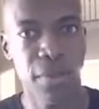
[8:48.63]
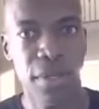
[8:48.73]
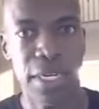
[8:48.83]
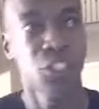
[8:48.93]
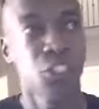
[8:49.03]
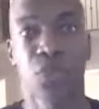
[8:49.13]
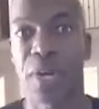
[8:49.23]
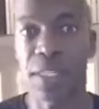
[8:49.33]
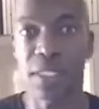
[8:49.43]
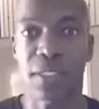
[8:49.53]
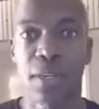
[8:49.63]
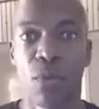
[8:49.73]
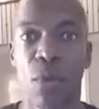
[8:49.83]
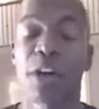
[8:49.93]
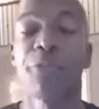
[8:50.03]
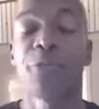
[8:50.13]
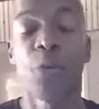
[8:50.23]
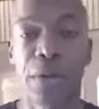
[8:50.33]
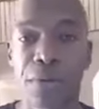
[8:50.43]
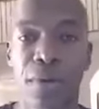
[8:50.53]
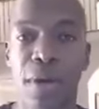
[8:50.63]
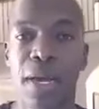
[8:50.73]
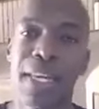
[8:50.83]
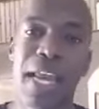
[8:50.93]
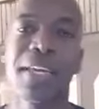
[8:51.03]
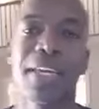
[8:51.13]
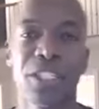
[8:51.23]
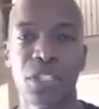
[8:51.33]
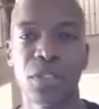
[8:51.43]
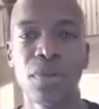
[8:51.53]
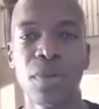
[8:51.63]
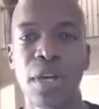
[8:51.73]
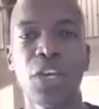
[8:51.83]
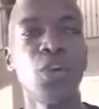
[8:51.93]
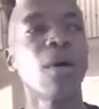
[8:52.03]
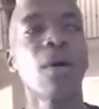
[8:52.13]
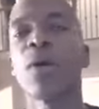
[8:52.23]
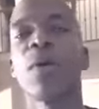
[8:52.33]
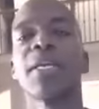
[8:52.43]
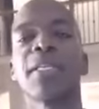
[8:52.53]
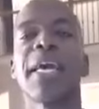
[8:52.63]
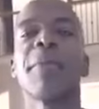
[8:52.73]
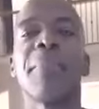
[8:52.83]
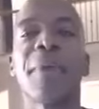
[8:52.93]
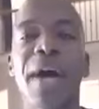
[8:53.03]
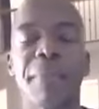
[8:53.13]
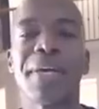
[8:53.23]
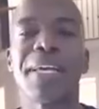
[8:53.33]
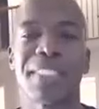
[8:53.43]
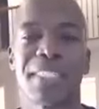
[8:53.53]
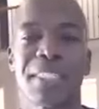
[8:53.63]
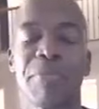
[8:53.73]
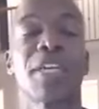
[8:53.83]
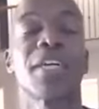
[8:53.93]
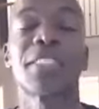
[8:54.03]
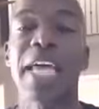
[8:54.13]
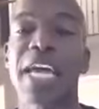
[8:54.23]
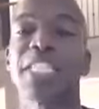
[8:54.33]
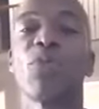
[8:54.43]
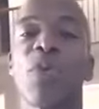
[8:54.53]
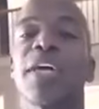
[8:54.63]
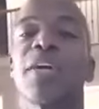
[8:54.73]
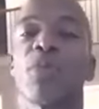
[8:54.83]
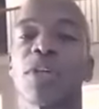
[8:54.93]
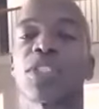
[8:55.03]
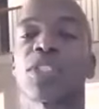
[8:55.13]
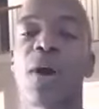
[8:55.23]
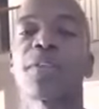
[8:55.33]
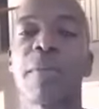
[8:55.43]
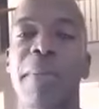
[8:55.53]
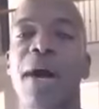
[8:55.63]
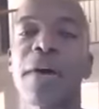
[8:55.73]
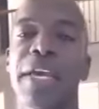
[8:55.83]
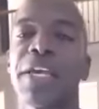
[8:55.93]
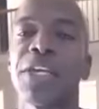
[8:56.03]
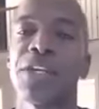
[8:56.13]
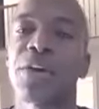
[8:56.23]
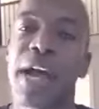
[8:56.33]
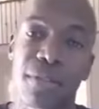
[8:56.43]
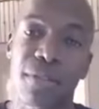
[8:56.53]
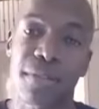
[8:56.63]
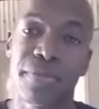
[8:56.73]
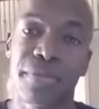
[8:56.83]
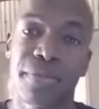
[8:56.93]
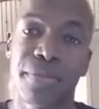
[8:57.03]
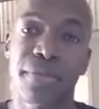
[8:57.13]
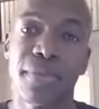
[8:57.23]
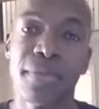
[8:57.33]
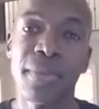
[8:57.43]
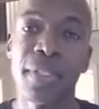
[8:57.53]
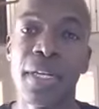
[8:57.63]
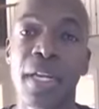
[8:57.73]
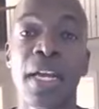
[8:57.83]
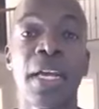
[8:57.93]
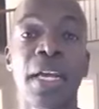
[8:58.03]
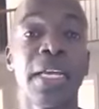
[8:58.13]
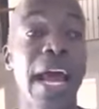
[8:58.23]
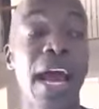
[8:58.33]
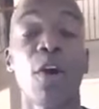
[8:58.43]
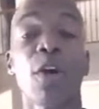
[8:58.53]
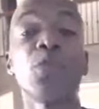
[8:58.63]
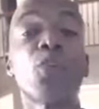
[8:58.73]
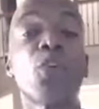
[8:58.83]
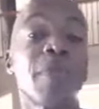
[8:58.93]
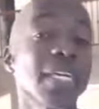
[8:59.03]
interest rates working for you, not against you. You don't know anything but business because that's what was talked about in your house. Now, if you grew up in this